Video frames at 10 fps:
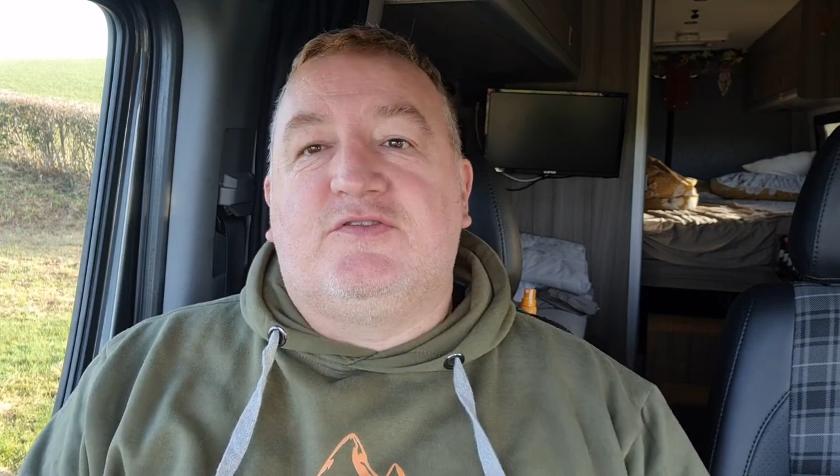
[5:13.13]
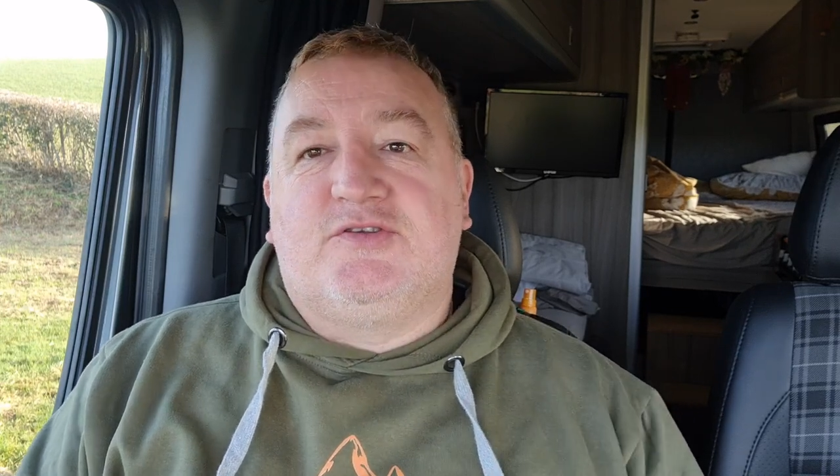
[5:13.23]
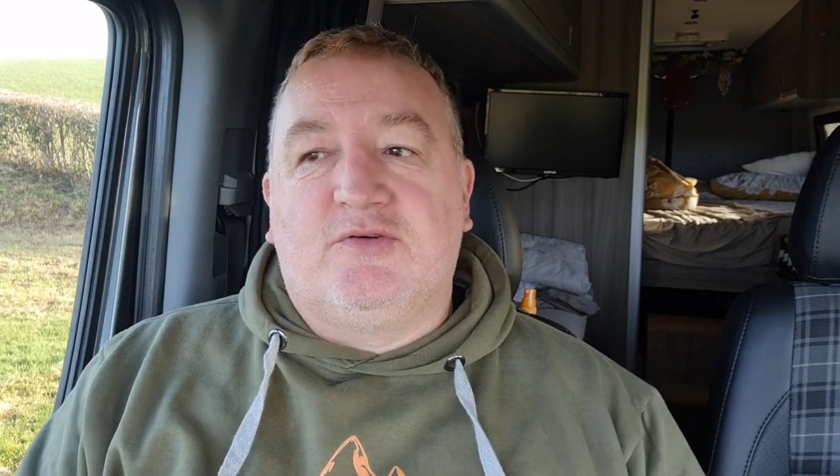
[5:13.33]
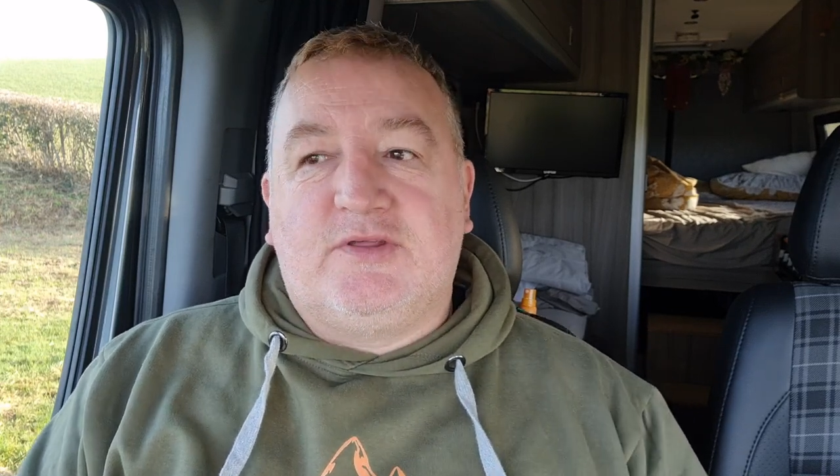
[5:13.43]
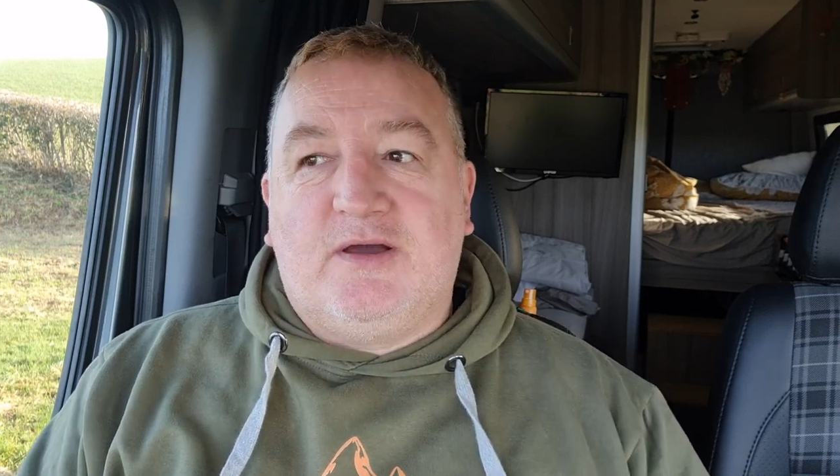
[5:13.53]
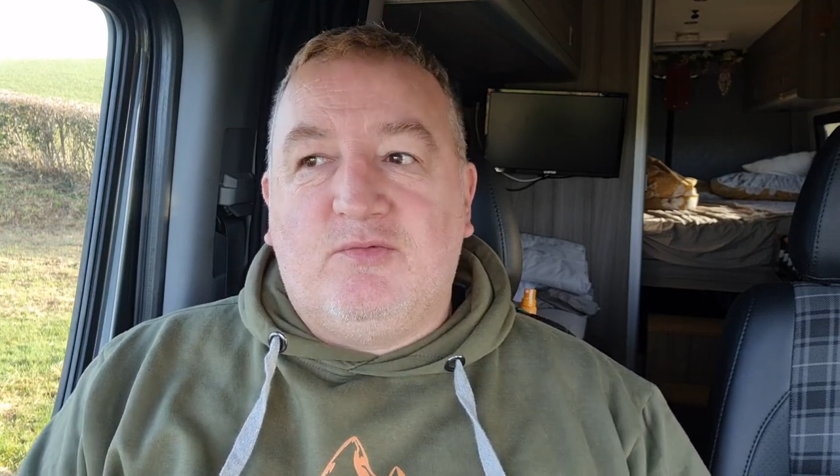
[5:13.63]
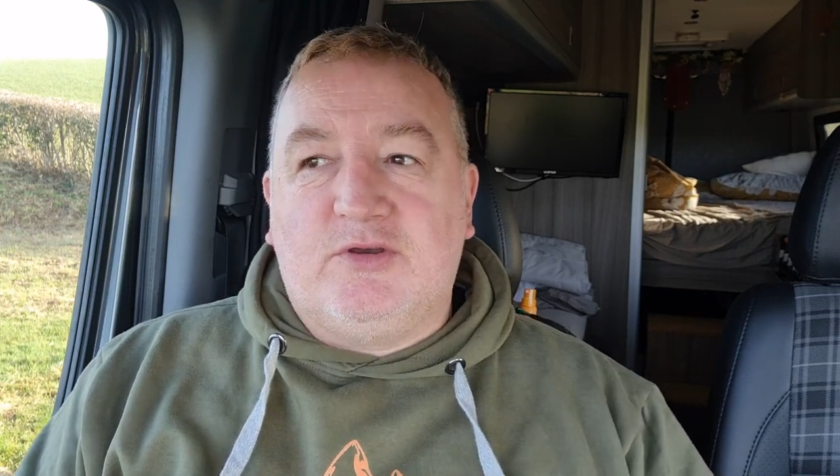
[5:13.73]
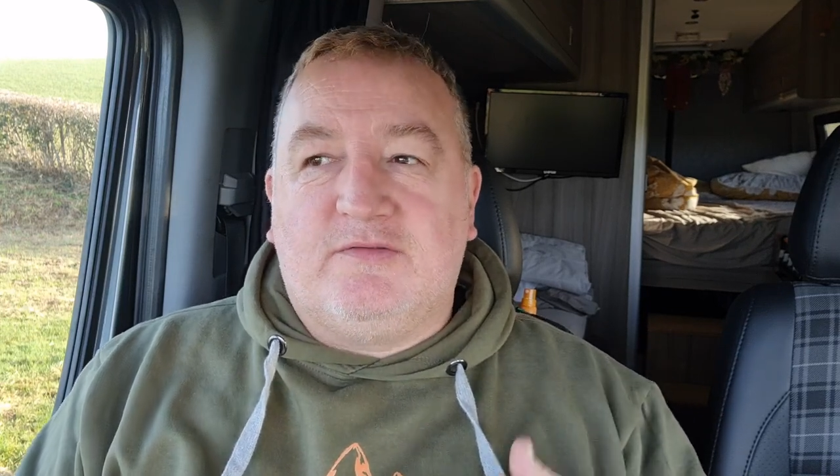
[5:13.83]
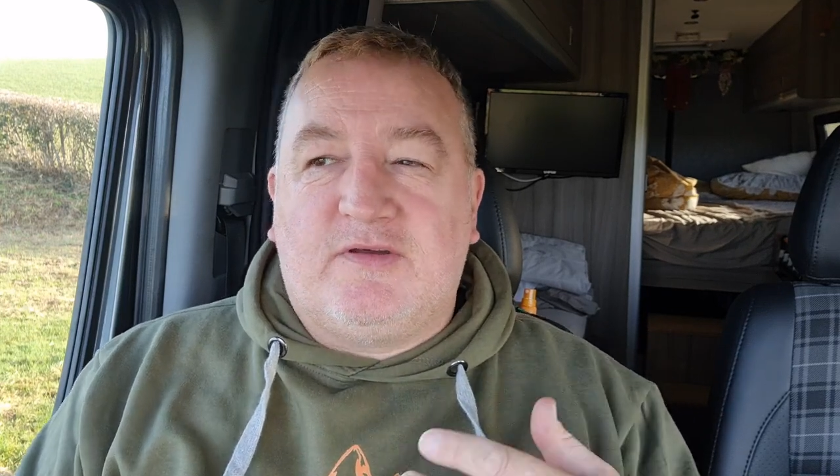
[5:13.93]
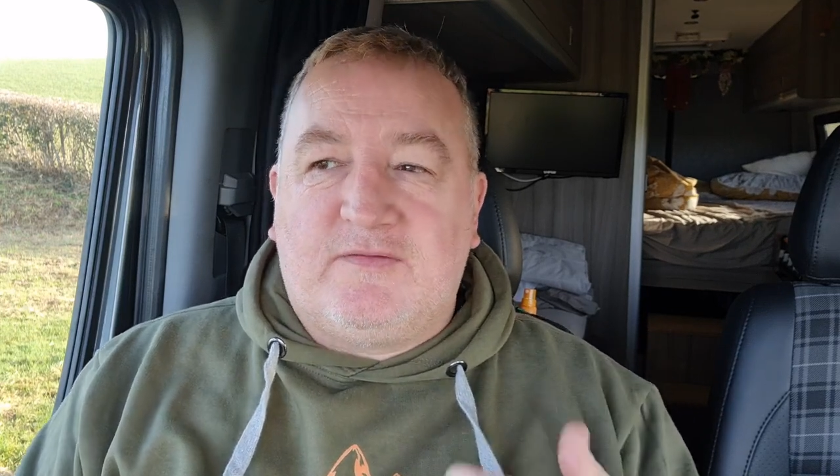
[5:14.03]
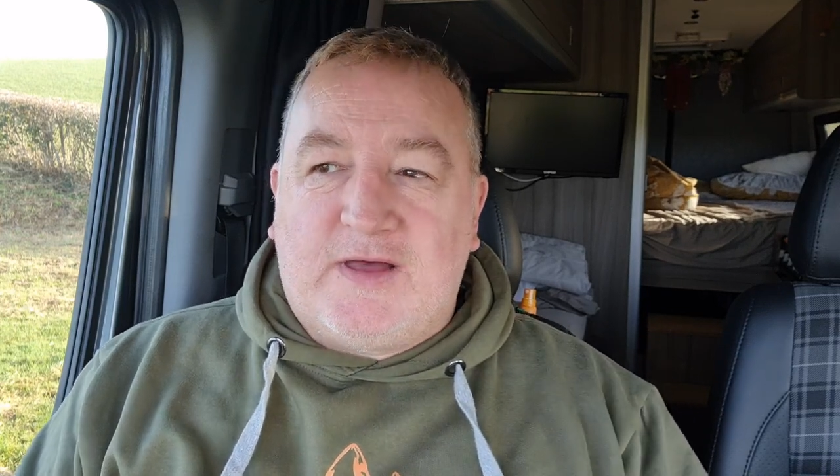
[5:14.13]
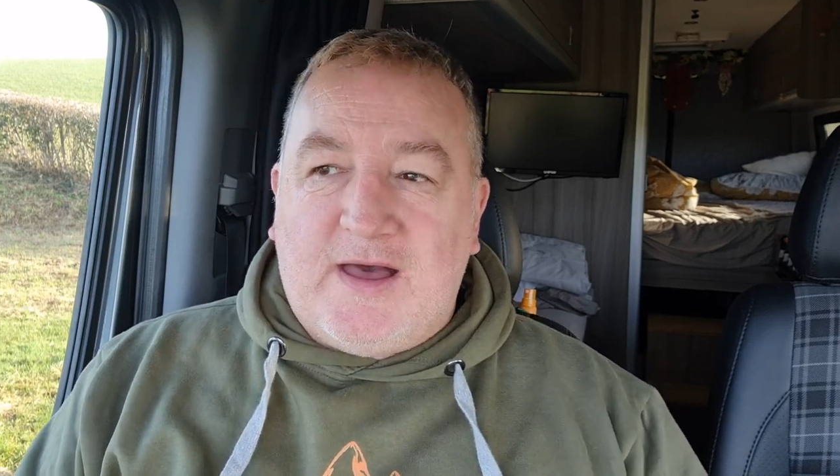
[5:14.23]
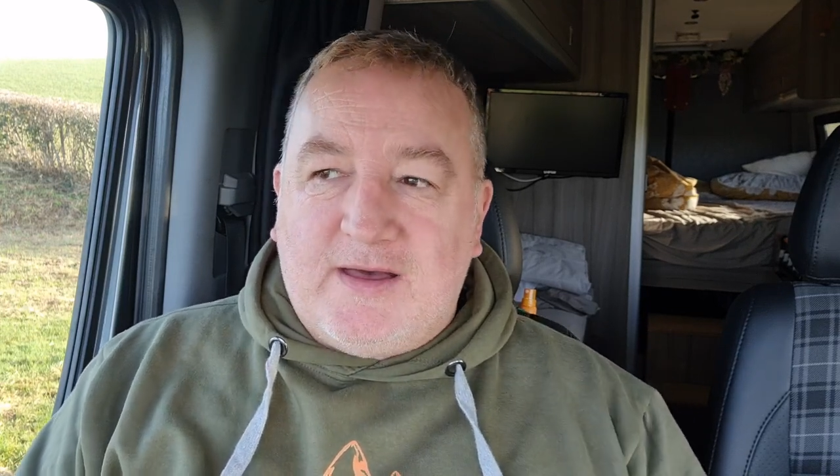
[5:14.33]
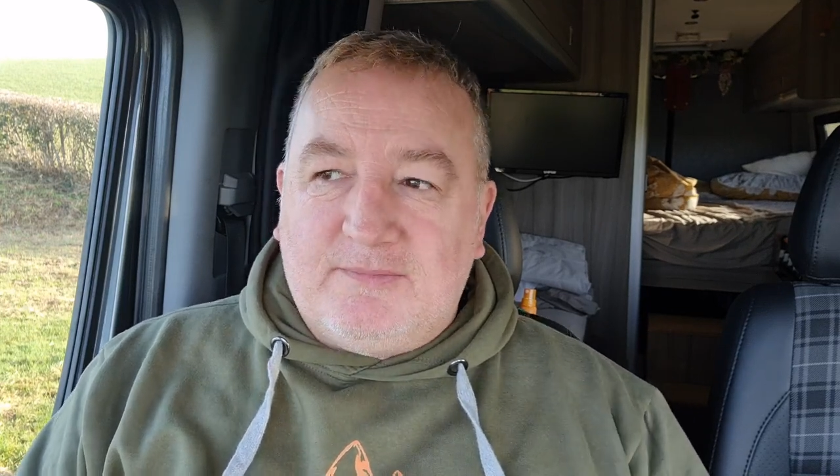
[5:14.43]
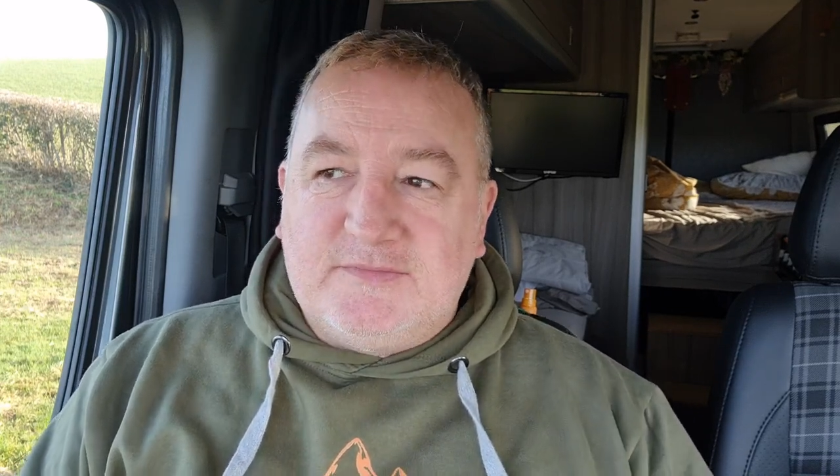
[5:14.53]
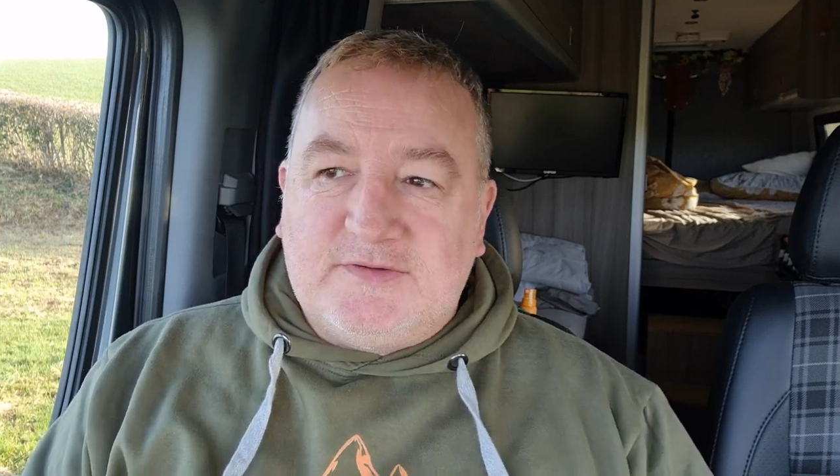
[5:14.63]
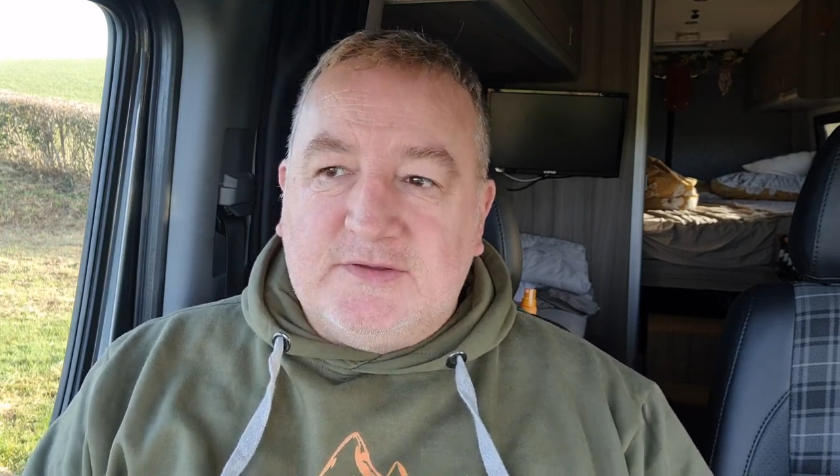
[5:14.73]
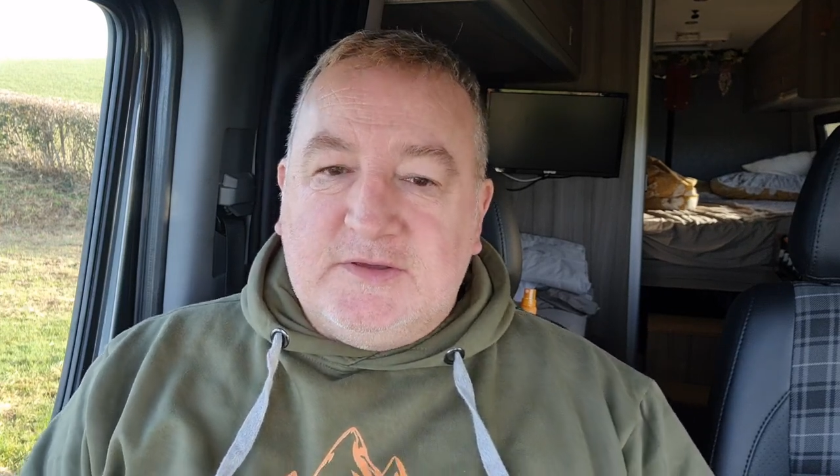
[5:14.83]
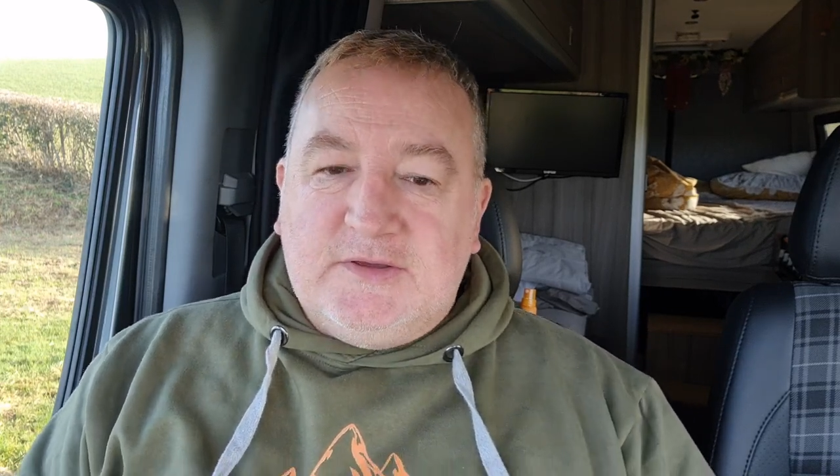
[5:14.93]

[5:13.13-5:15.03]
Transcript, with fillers: to do that, would it have armed?